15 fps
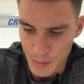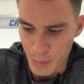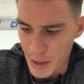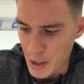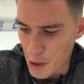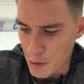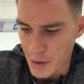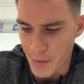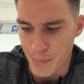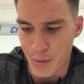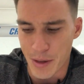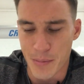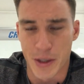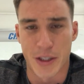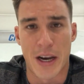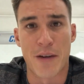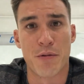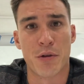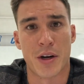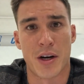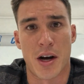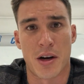We know that pretty much
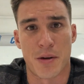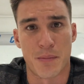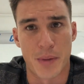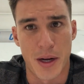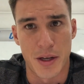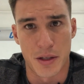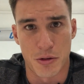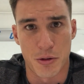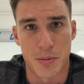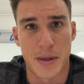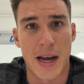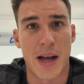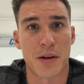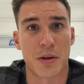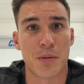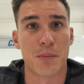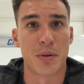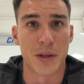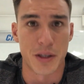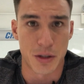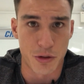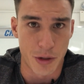everyone in our competitors group can
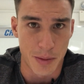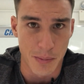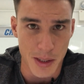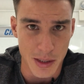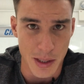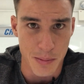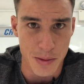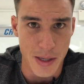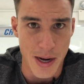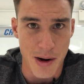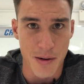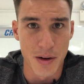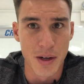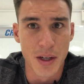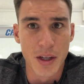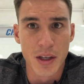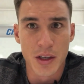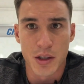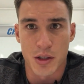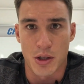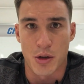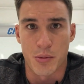complete strict muscle ups now,
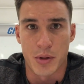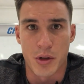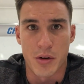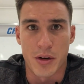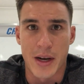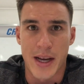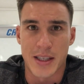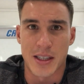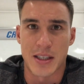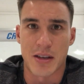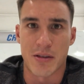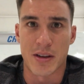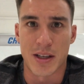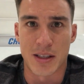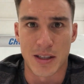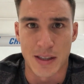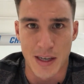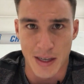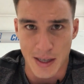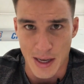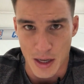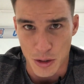so we don't necessarily need to
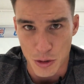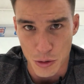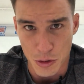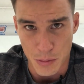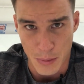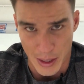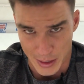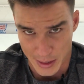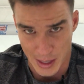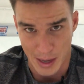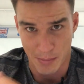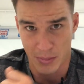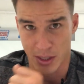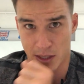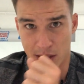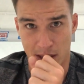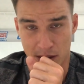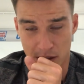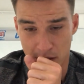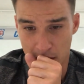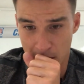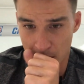dedicate a huge amount of time this
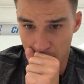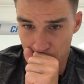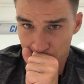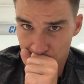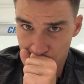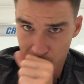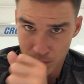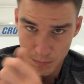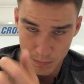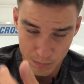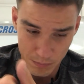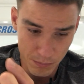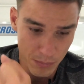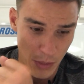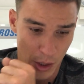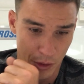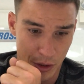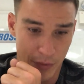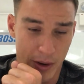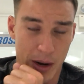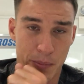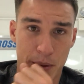season on
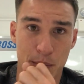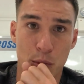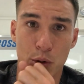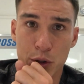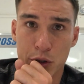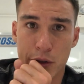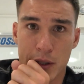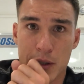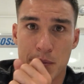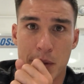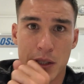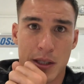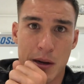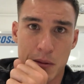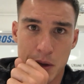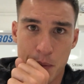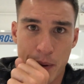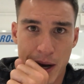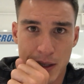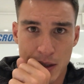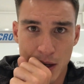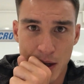developing more strict muscle up
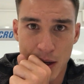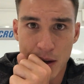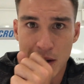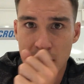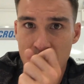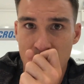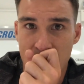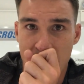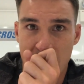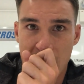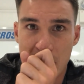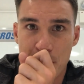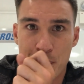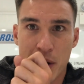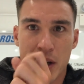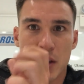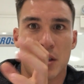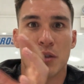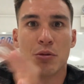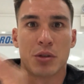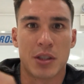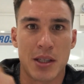capacity, but
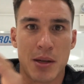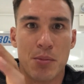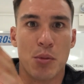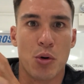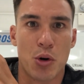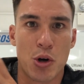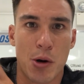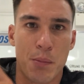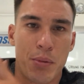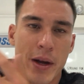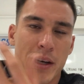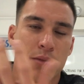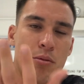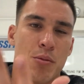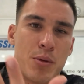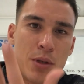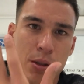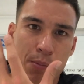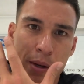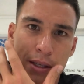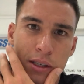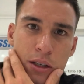you'll see more complex where we're
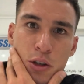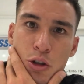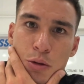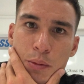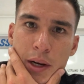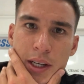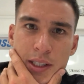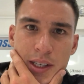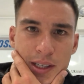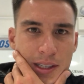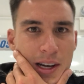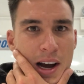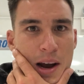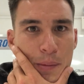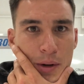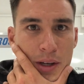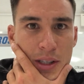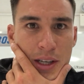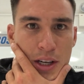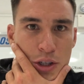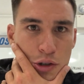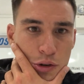just basically accumulating time under
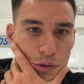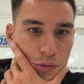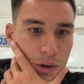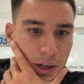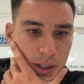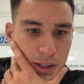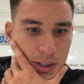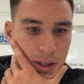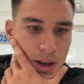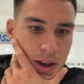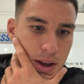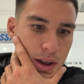tension on the rings.